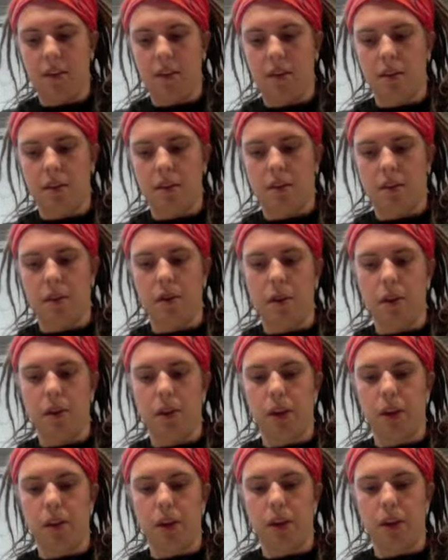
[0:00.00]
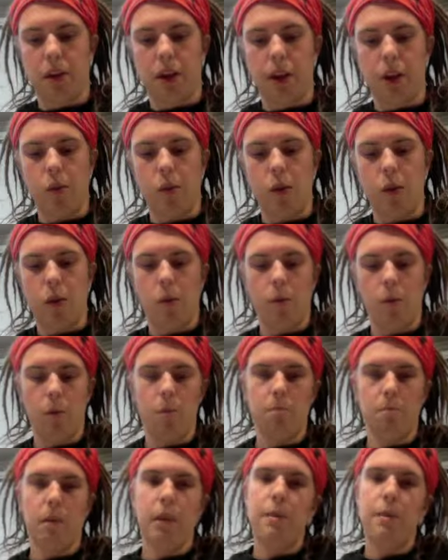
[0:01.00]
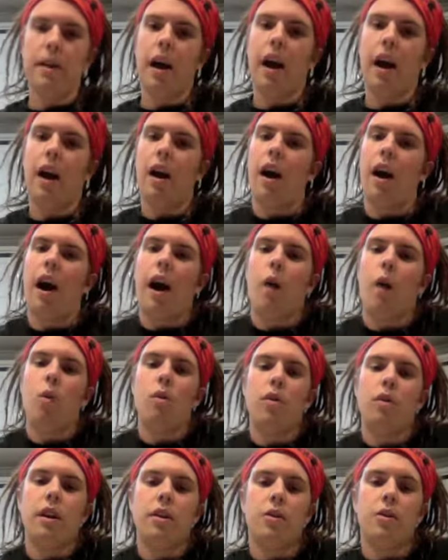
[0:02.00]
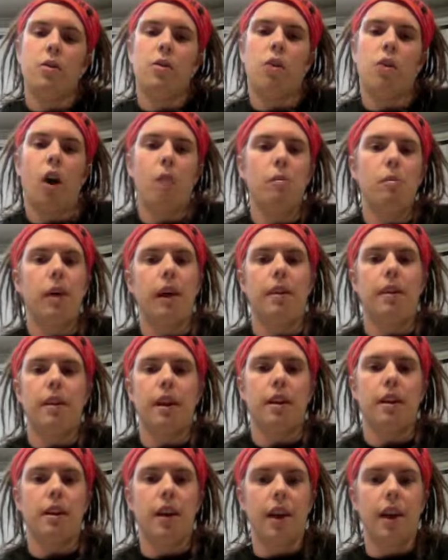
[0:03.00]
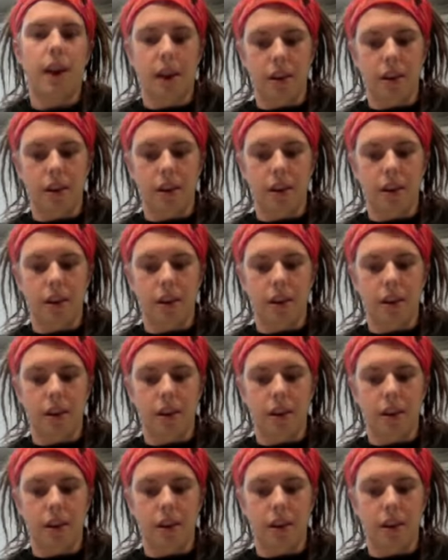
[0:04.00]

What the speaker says: some of you are thinking like, okay, well, maybe how would they do combat then?